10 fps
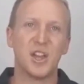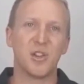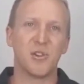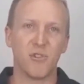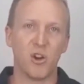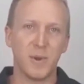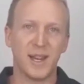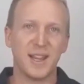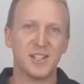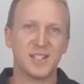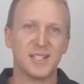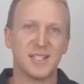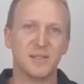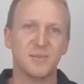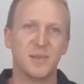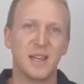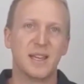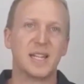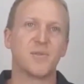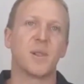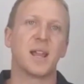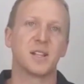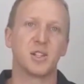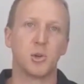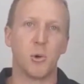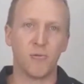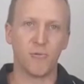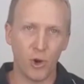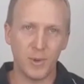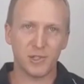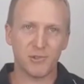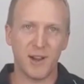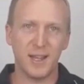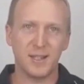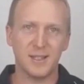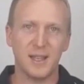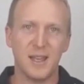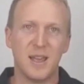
Your aerobic energy system is related to your aerobic training,